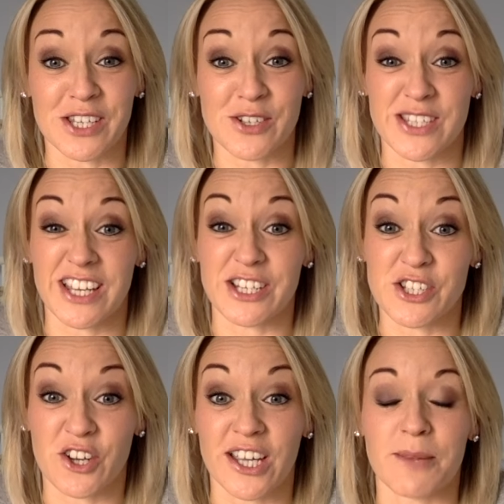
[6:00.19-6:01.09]
videos and you'll
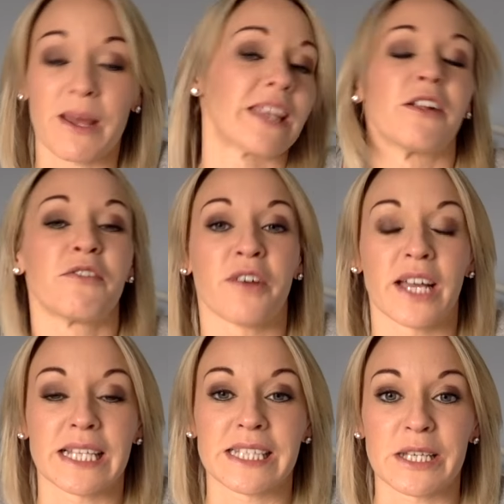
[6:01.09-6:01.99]
enjoy them and you'll
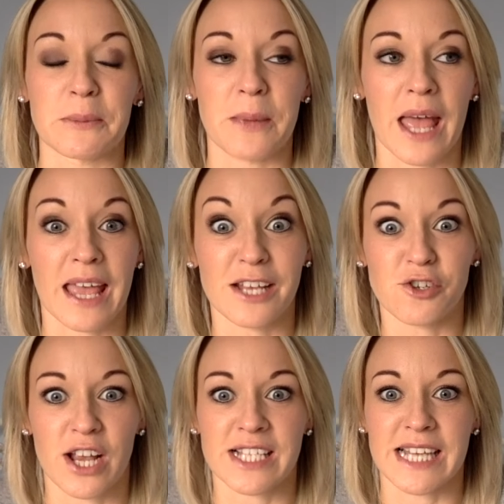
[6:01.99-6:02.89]
find them
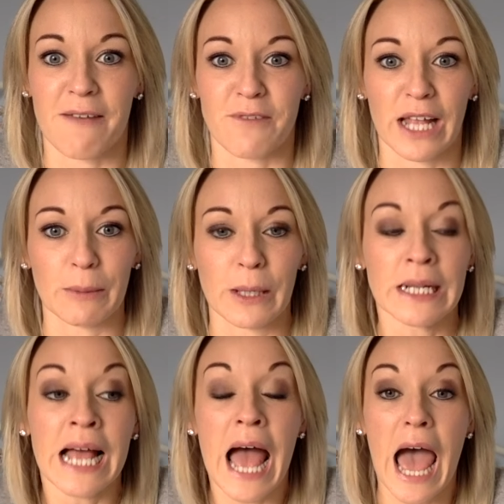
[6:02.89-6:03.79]
interesting and valuable.
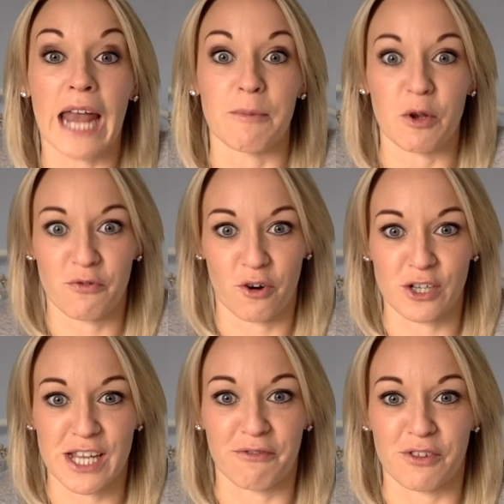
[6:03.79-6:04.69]
And I'm looking forward
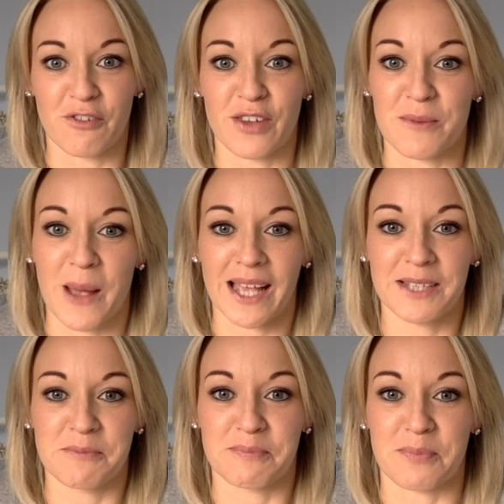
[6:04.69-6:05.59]
to everyone's feedback.
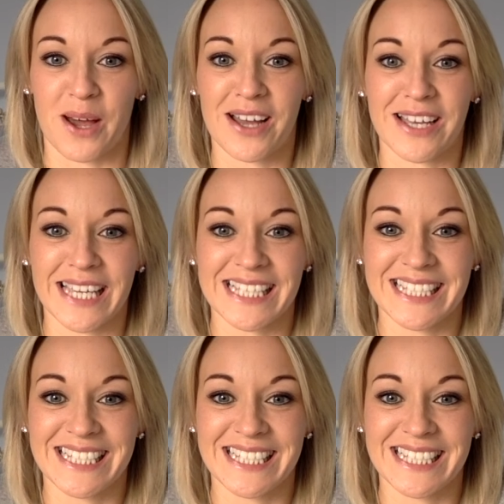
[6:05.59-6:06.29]
Bye.